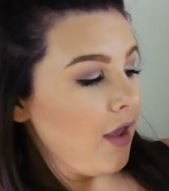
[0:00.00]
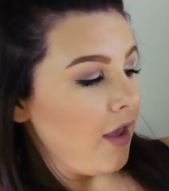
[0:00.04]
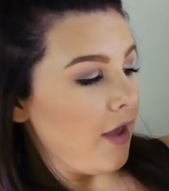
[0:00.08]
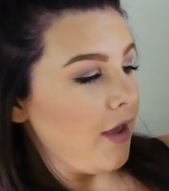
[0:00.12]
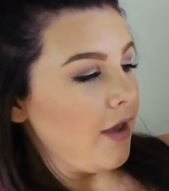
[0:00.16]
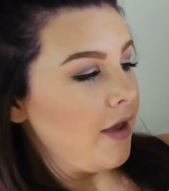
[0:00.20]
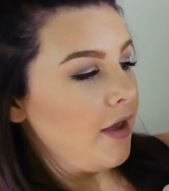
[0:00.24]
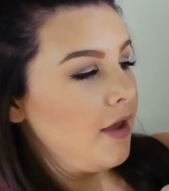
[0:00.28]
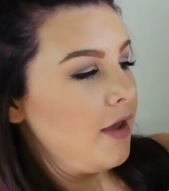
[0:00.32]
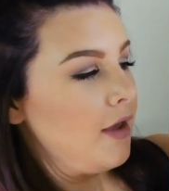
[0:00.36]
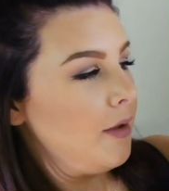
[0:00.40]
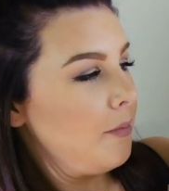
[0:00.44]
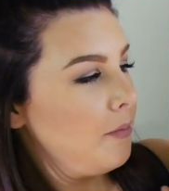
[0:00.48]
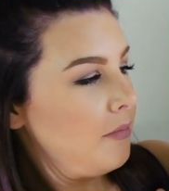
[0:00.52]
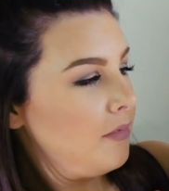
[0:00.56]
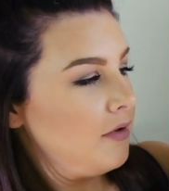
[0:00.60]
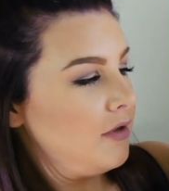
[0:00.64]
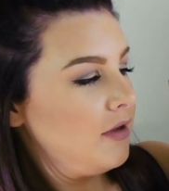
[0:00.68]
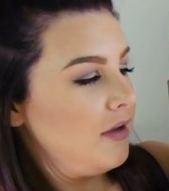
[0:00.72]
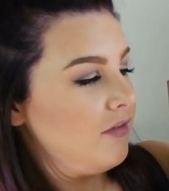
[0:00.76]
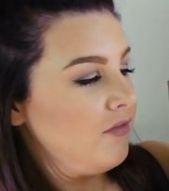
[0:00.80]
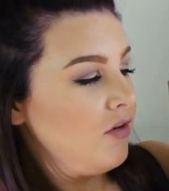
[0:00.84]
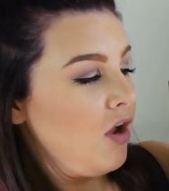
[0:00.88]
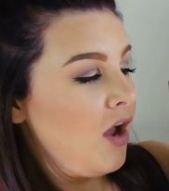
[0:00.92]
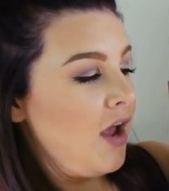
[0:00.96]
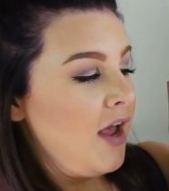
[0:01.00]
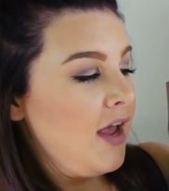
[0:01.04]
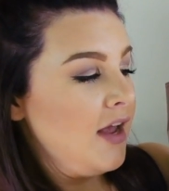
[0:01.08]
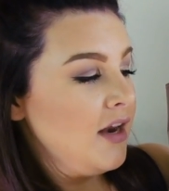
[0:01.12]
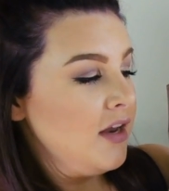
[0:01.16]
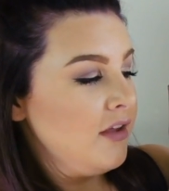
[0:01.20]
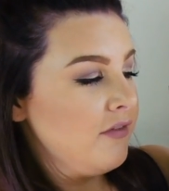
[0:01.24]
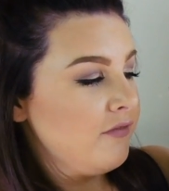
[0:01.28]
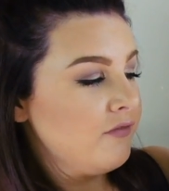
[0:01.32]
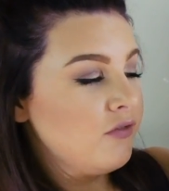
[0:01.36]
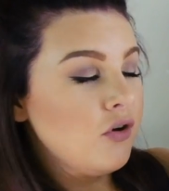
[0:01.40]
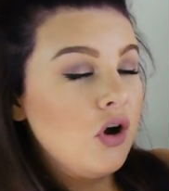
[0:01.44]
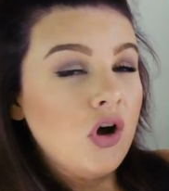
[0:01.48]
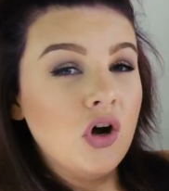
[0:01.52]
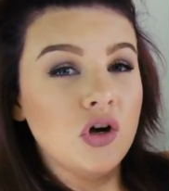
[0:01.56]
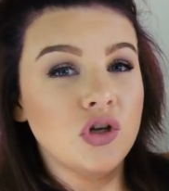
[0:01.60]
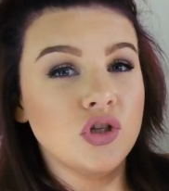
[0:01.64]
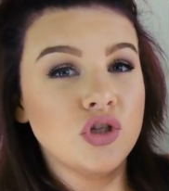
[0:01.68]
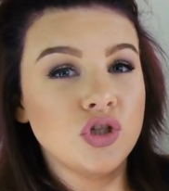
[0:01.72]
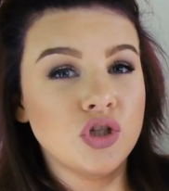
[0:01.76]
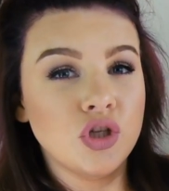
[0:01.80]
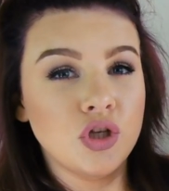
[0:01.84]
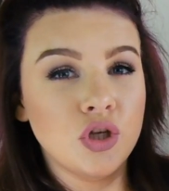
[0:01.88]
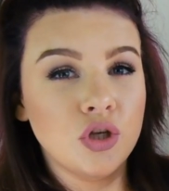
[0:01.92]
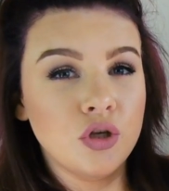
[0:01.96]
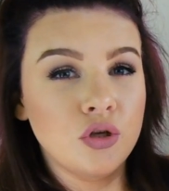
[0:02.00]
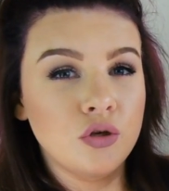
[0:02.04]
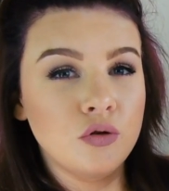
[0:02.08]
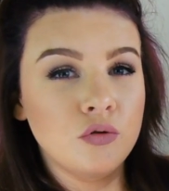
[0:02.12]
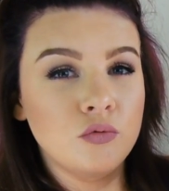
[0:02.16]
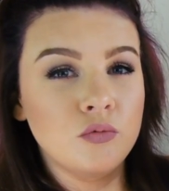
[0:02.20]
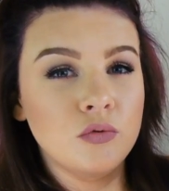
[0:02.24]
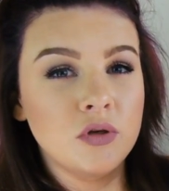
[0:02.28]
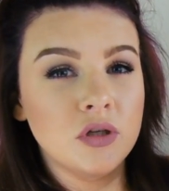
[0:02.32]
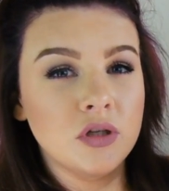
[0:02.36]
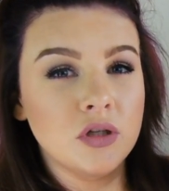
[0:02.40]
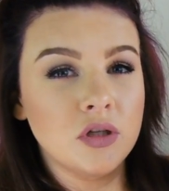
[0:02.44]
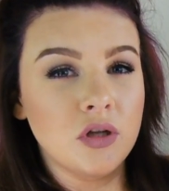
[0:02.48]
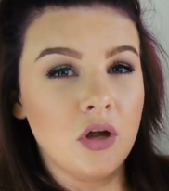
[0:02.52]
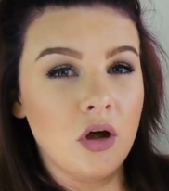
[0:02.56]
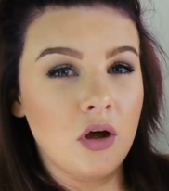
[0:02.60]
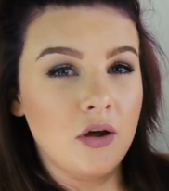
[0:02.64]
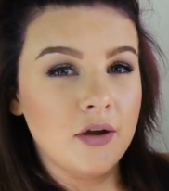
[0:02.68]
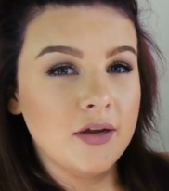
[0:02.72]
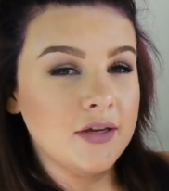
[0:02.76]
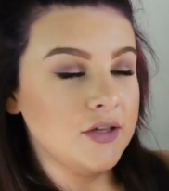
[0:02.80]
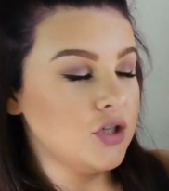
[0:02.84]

Um, I've not had it for too long.